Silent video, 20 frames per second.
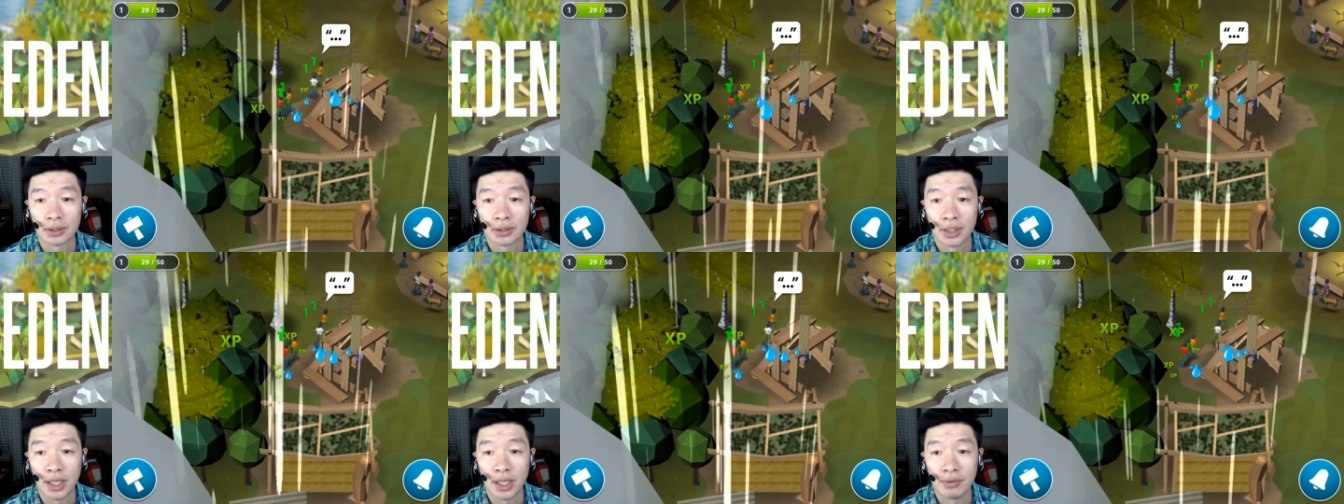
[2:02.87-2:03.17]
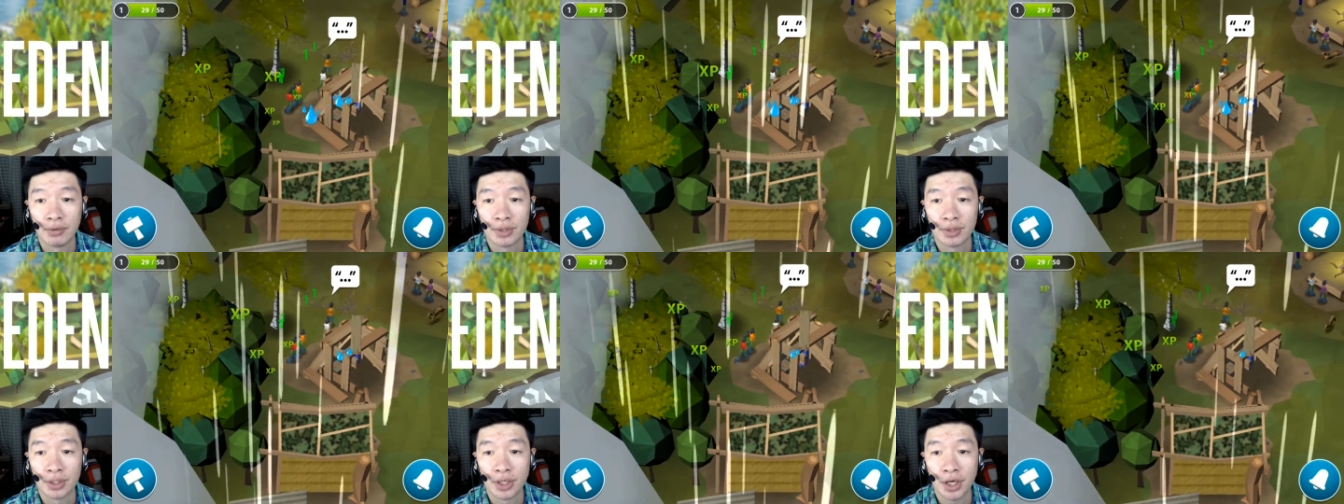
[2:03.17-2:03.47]

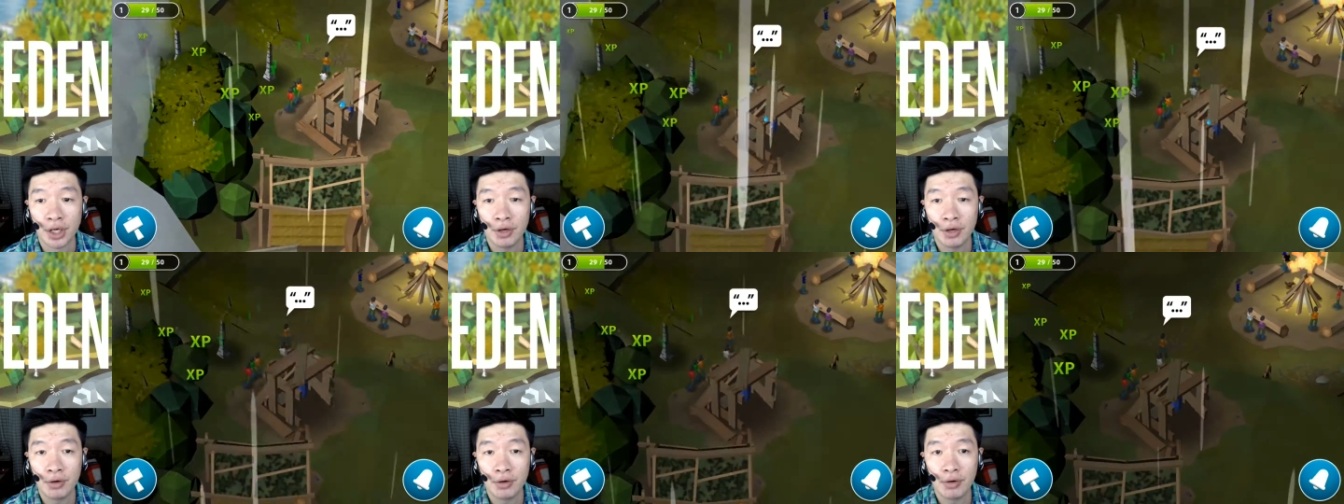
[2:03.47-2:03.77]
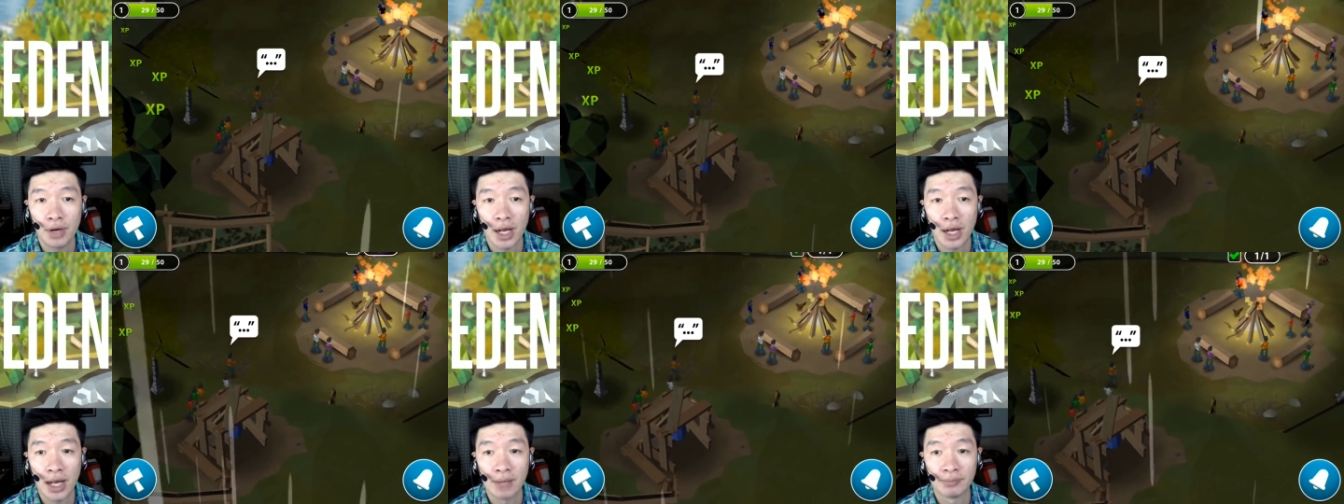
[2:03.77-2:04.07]
there we
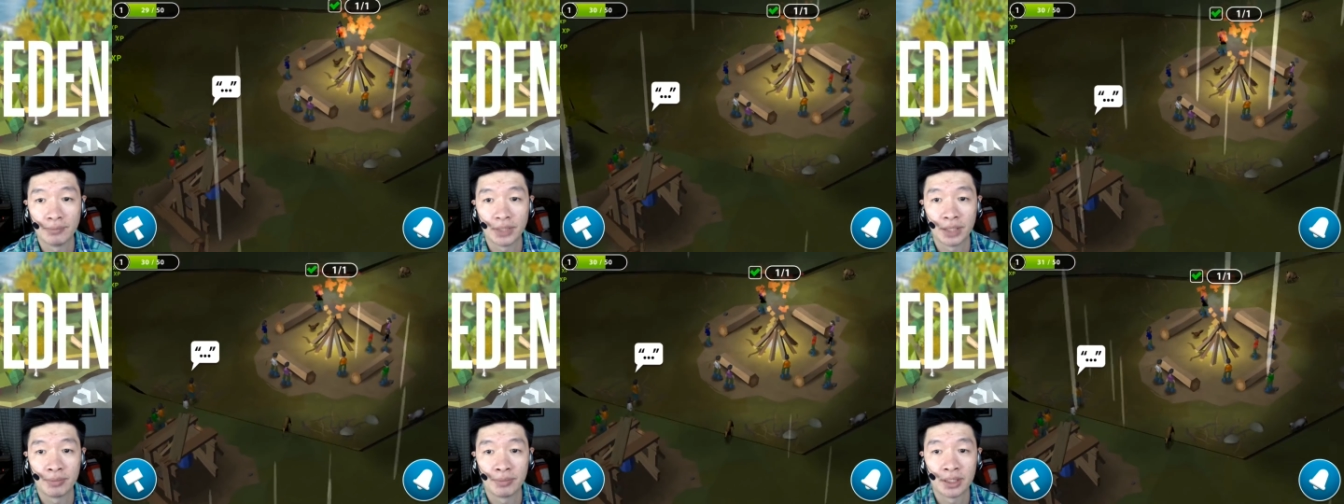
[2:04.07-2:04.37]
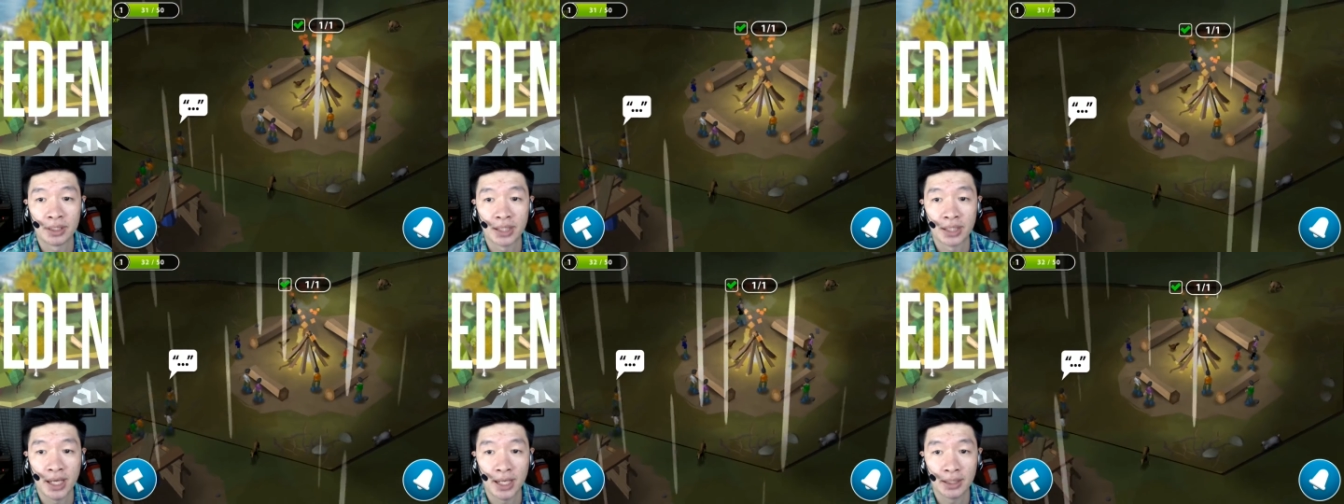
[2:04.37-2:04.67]
go. I'm
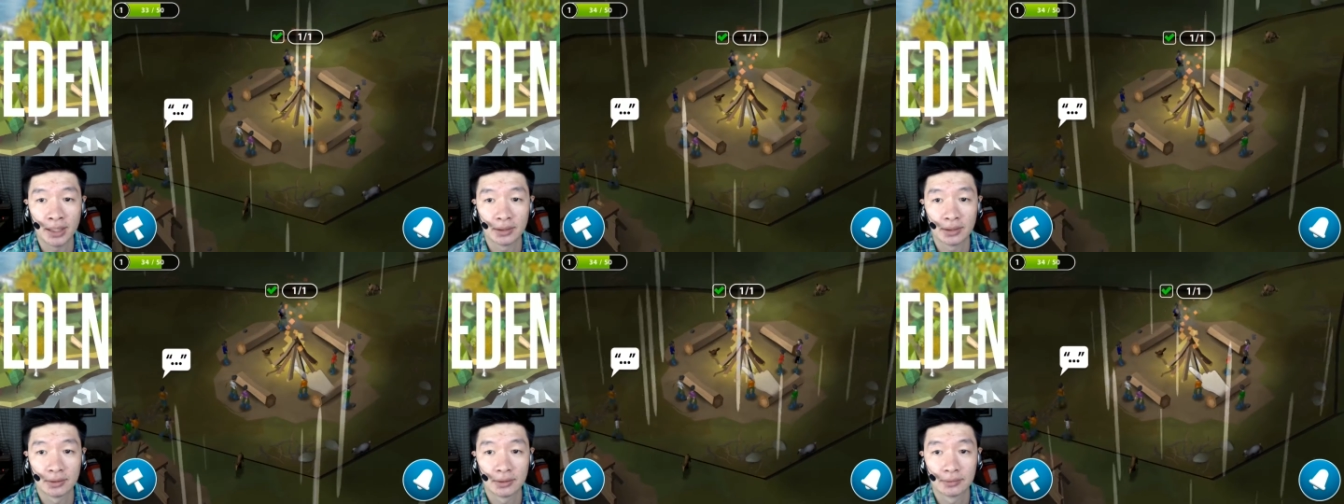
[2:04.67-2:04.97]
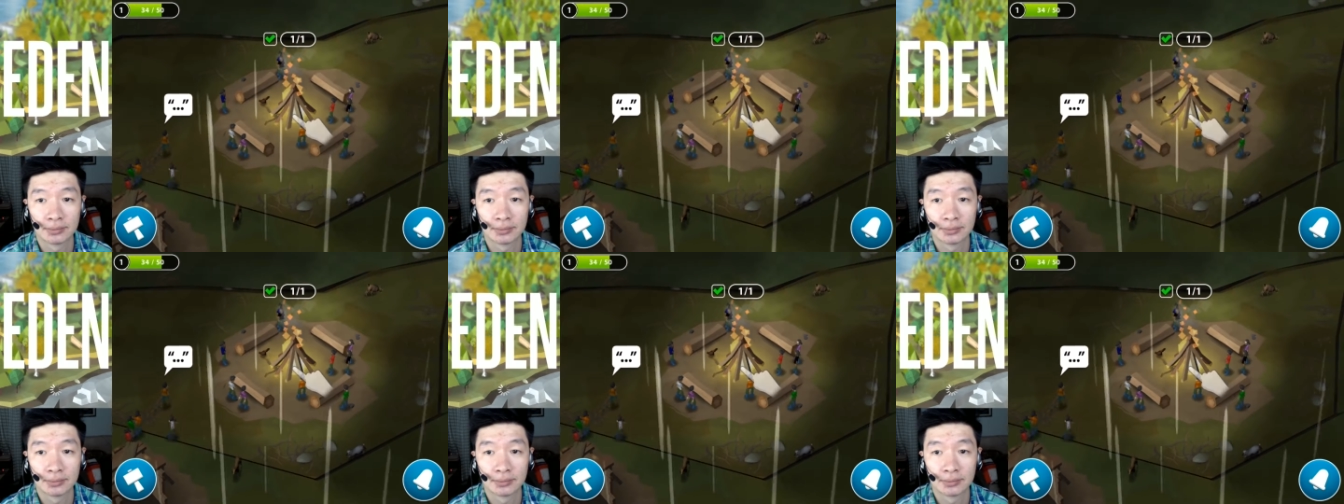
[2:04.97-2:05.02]
tapping that.